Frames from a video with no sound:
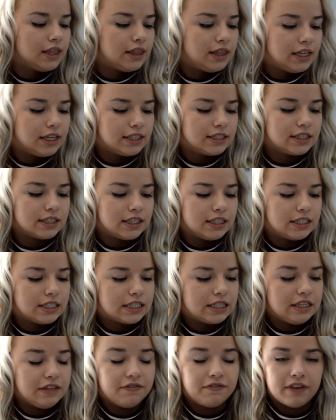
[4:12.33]
This is
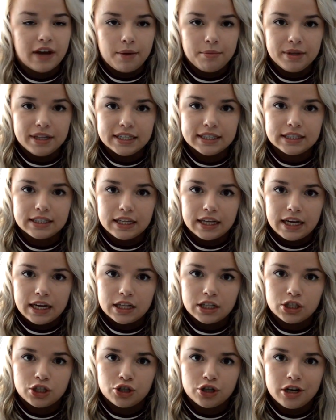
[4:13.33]
the Fabulous
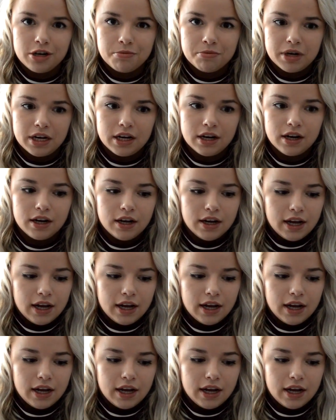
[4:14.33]
Lengths treatment.